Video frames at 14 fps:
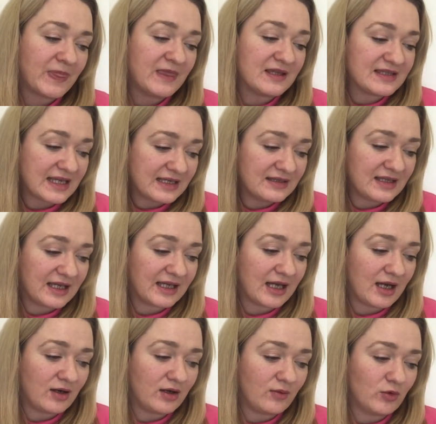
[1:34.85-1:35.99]
The second thing
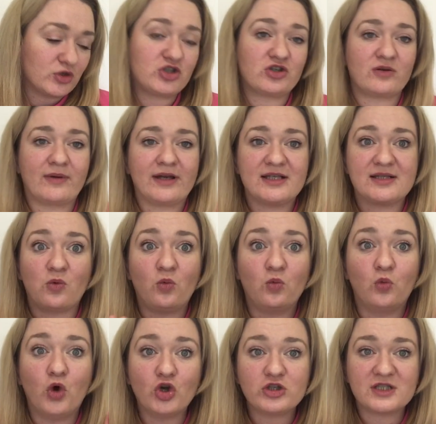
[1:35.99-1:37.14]
I want to talk about is
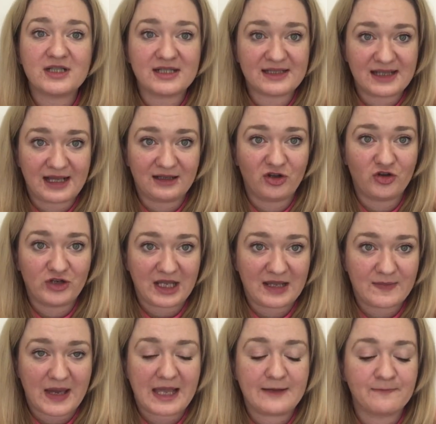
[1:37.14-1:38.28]
what to sell on
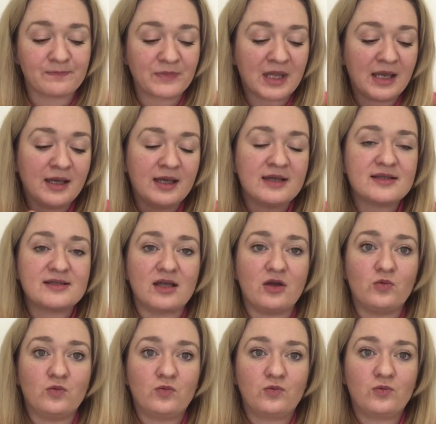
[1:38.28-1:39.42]
eBay. So
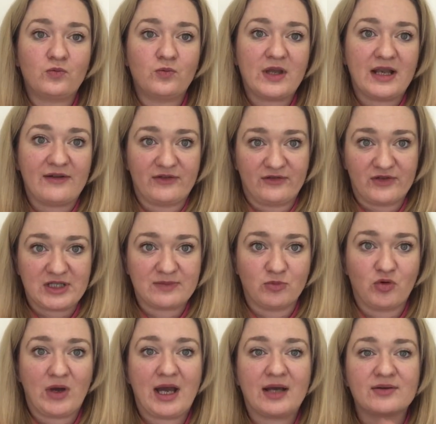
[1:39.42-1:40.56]
we live in a very
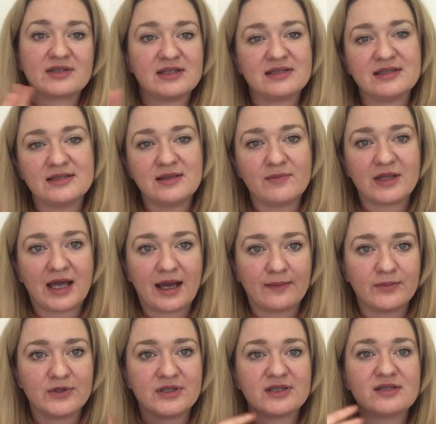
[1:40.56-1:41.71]
small house. This is something that
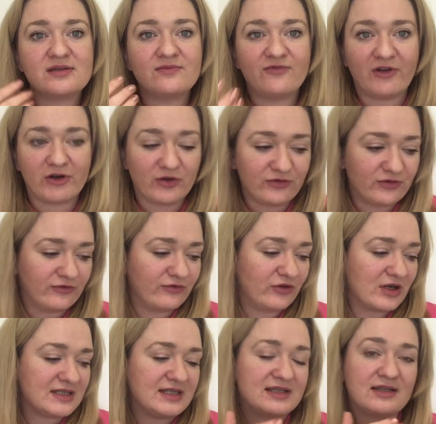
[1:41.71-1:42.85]
happens very often for
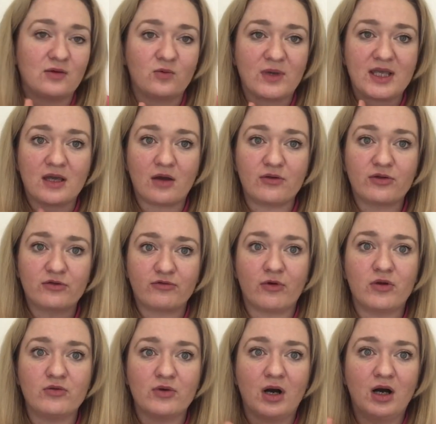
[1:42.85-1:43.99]
us, is that we go
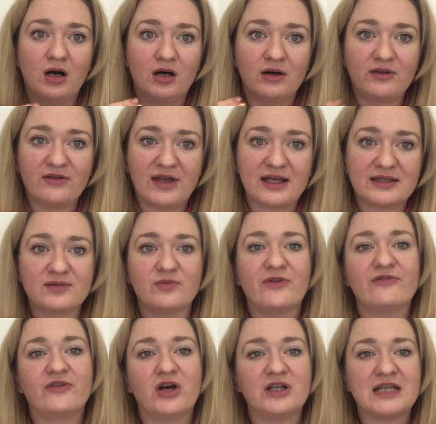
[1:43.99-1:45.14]
through our things and we
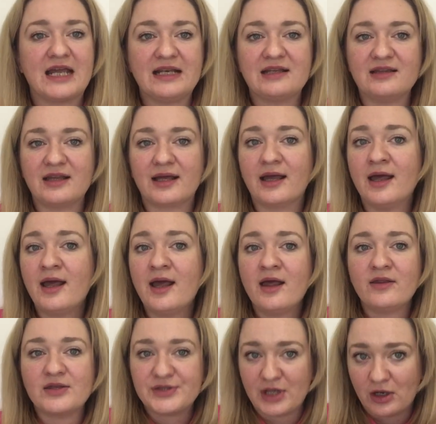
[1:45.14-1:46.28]
find anything
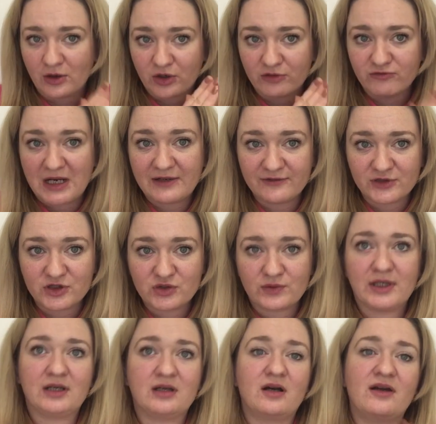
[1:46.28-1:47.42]
that's no longer relevant to
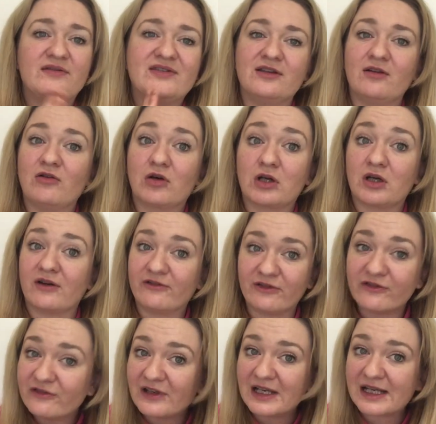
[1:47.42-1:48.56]
our lives, no longer
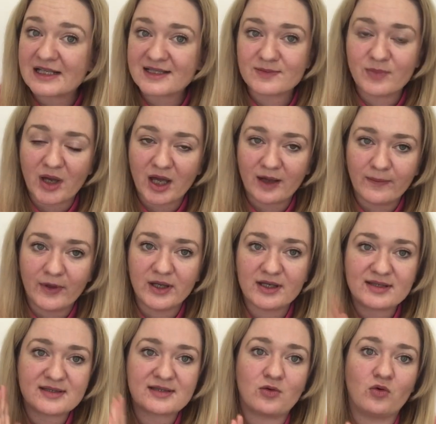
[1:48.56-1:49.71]
fulfilling its
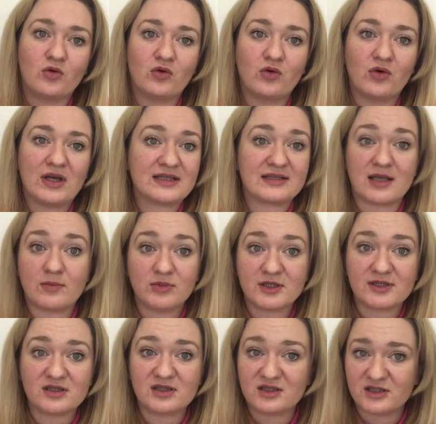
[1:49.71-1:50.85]
purpose, or is
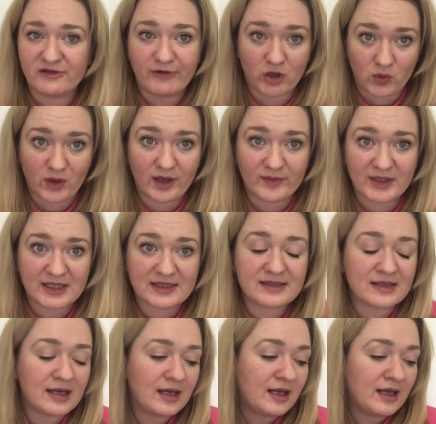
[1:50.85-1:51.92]
surplus to requirements.